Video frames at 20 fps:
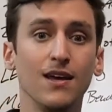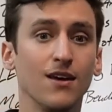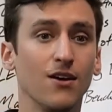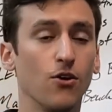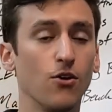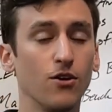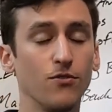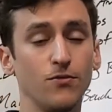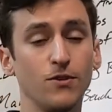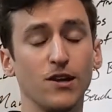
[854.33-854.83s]

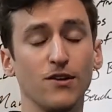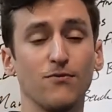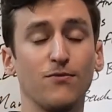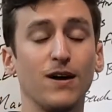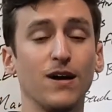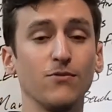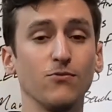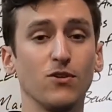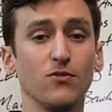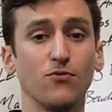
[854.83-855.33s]
or if you can
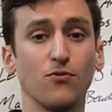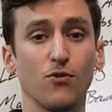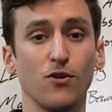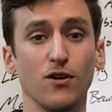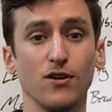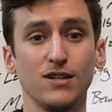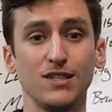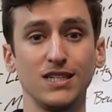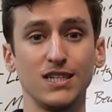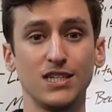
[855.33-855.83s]
find one for
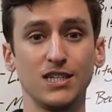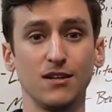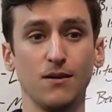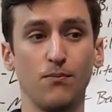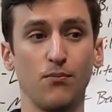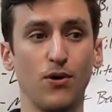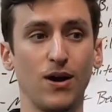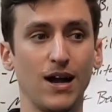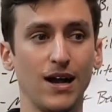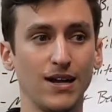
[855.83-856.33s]
a decent
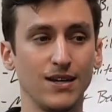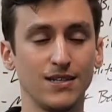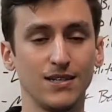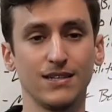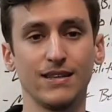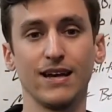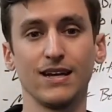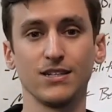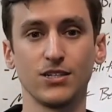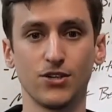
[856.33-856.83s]
price,
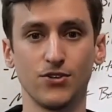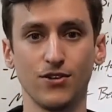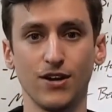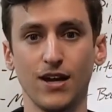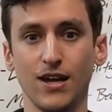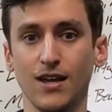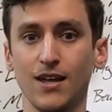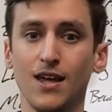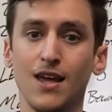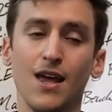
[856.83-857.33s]
that's
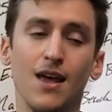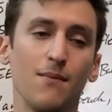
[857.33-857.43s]
great.